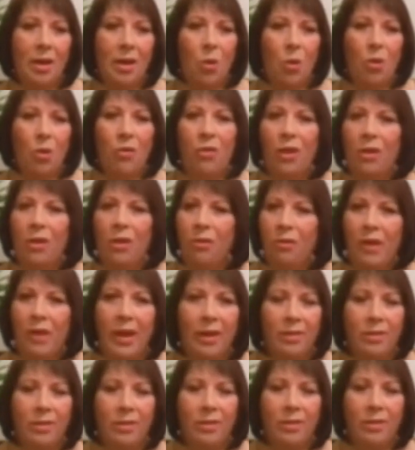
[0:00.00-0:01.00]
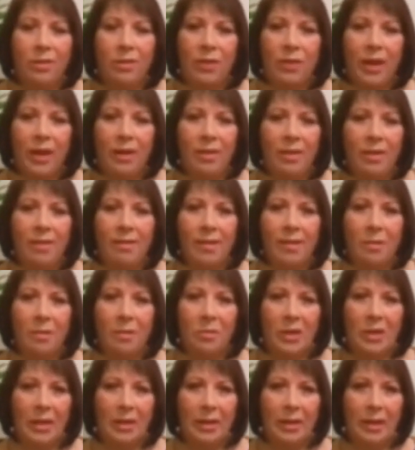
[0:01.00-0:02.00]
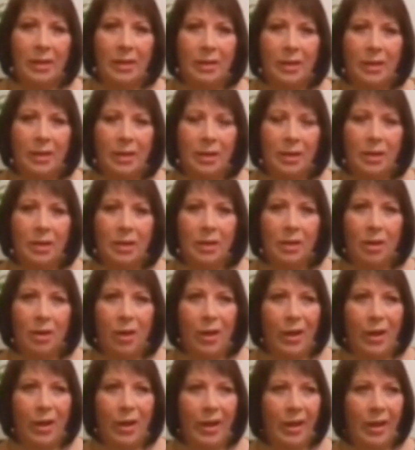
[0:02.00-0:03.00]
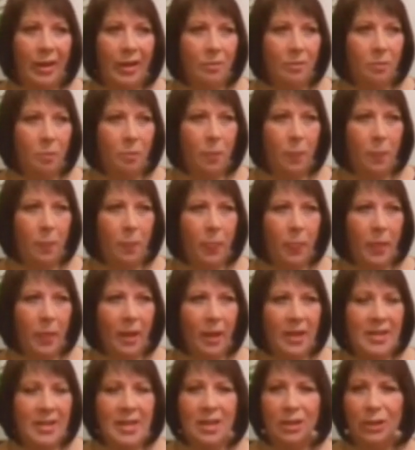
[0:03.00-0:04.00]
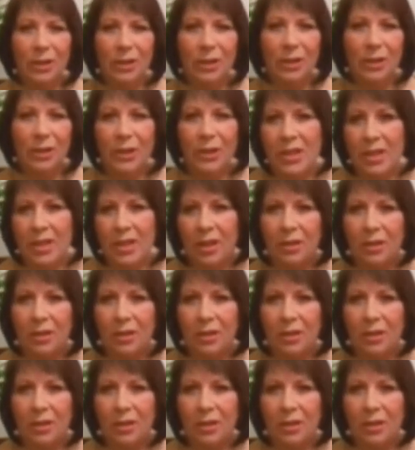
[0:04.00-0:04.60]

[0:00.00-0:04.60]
also faith. Faith is something that I I didn't lose